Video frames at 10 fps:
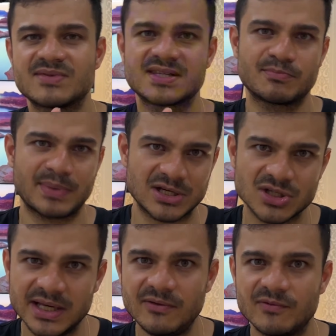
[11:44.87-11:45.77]

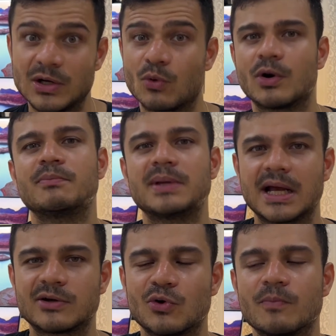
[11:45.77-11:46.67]
especially. We don't want to be
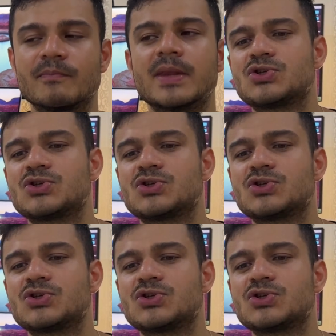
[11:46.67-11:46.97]
at home.